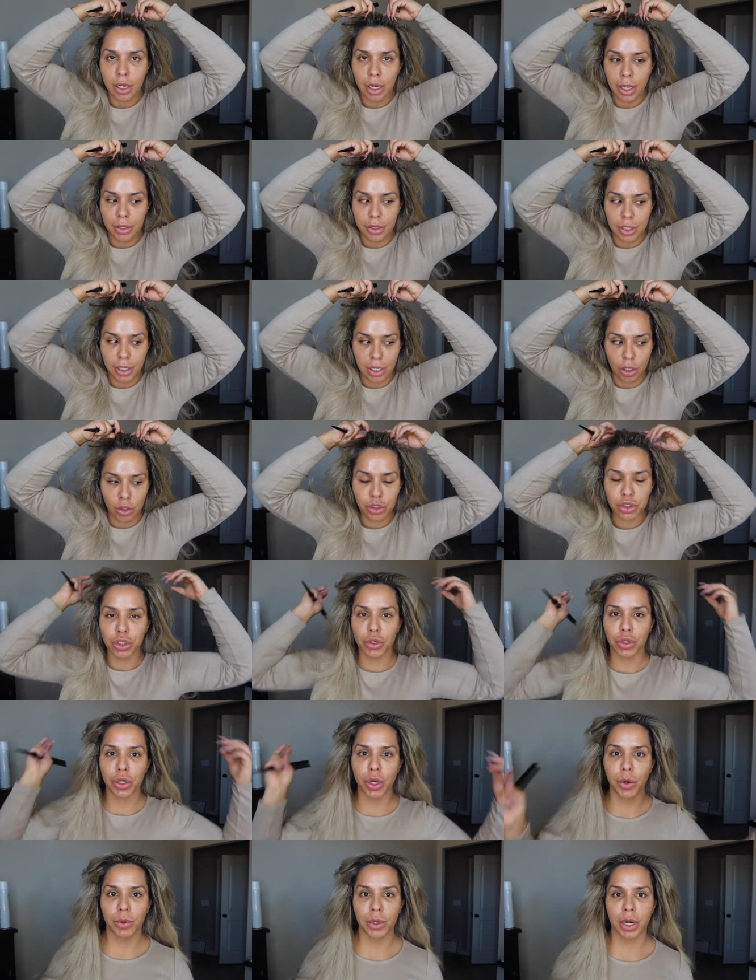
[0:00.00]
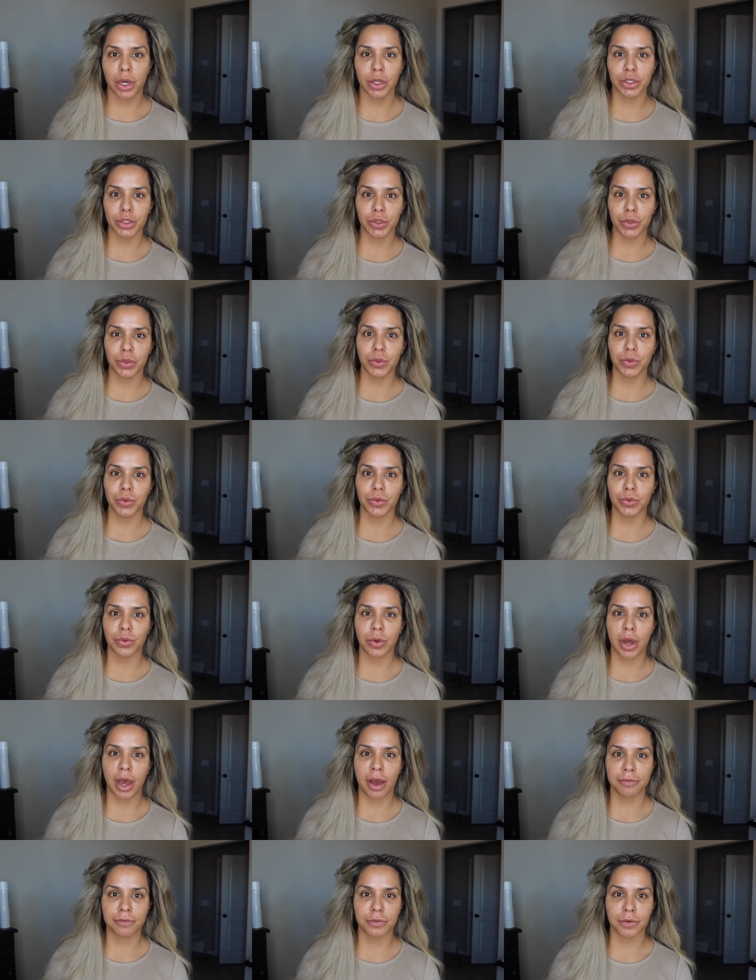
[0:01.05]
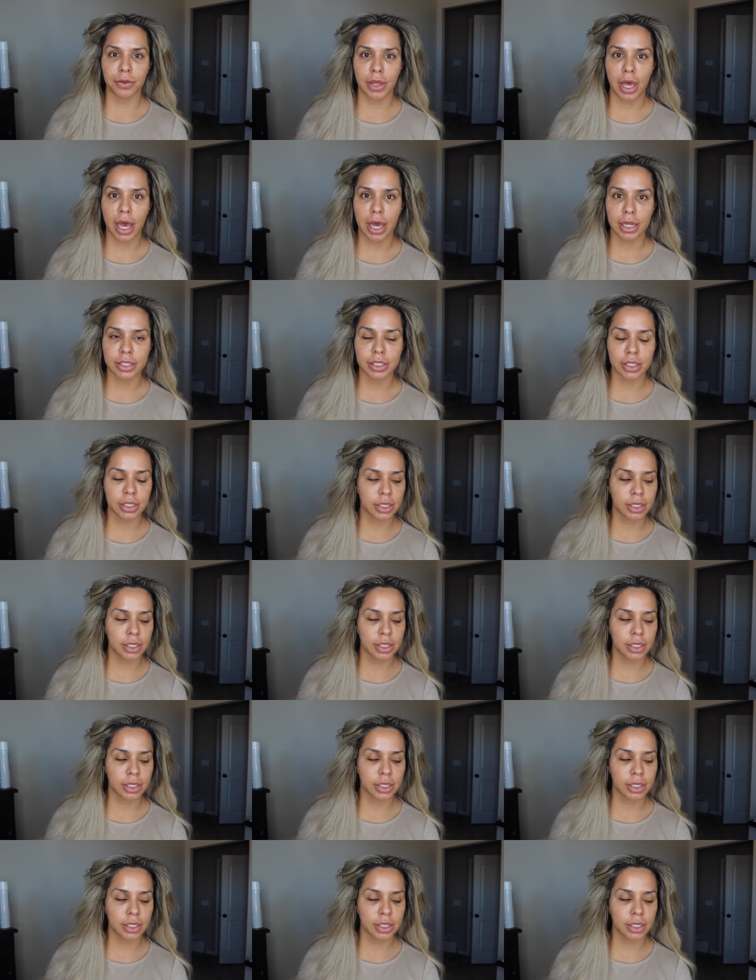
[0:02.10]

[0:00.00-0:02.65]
and then I'll show y'all what I'll do after that.